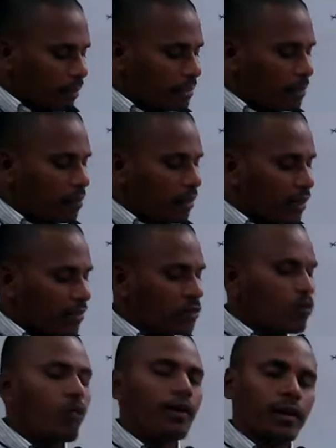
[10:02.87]
paisa per hours
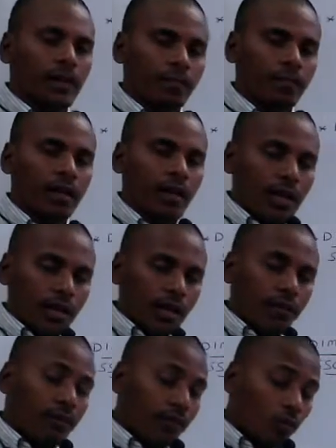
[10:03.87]
overtime.
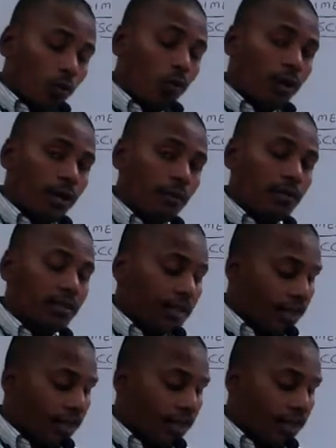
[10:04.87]
For overtime